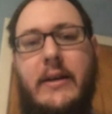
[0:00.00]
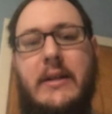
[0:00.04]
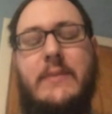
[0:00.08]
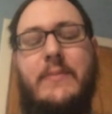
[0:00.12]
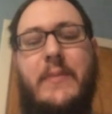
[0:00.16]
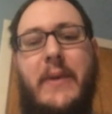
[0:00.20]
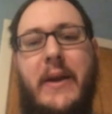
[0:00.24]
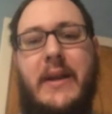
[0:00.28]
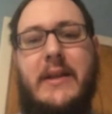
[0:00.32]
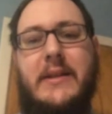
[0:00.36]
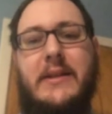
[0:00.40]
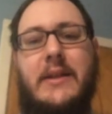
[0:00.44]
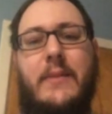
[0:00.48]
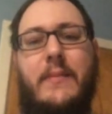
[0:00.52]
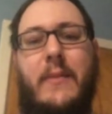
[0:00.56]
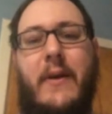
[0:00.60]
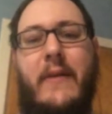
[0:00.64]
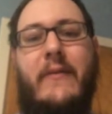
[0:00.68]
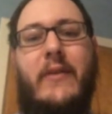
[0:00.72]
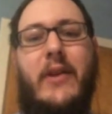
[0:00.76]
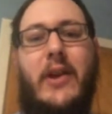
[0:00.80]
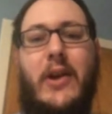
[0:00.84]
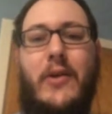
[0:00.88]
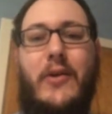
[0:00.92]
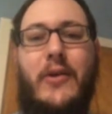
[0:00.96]
of space on
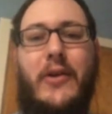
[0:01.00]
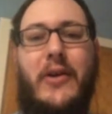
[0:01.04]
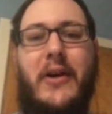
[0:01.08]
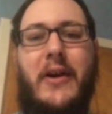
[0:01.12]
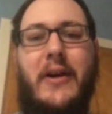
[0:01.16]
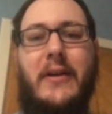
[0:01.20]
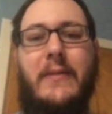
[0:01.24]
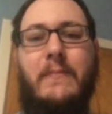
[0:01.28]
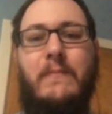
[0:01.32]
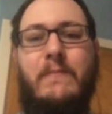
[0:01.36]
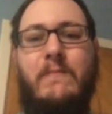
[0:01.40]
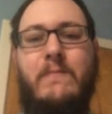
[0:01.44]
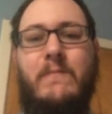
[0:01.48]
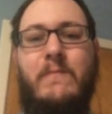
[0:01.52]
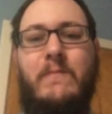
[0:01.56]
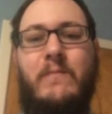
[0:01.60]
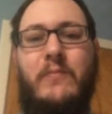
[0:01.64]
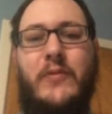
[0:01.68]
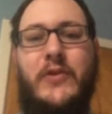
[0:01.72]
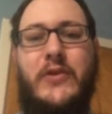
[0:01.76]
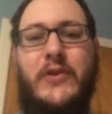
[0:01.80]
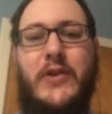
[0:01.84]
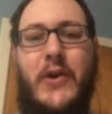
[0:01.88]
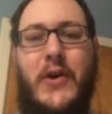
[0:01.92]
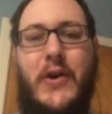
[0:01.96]
my video card.
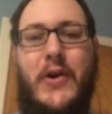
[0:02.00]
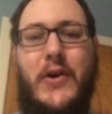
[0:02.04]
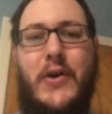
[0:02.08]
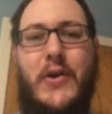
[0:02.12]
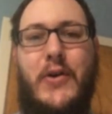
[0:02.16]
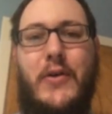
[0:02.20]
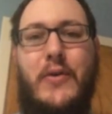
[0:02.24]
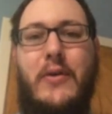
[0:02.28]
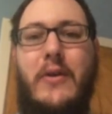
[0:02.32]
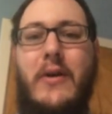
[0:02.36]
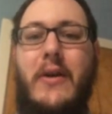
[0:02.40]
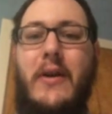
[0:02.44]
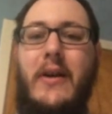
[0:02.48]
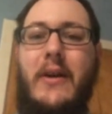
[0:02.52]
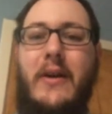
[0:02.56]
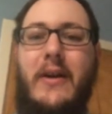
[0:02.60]
So,